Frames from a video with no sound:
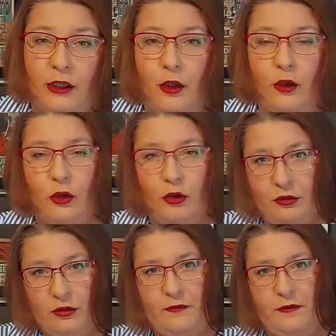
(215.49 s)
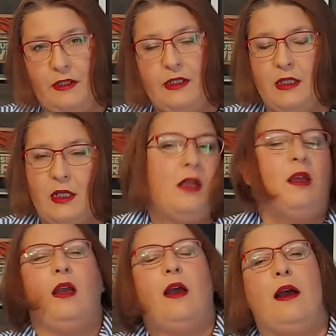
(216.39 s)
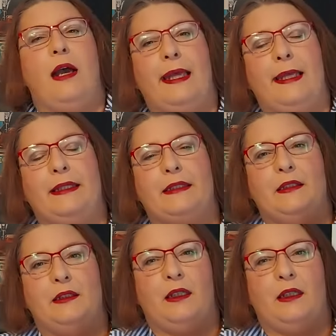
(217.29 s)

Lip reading: a lot of ease. And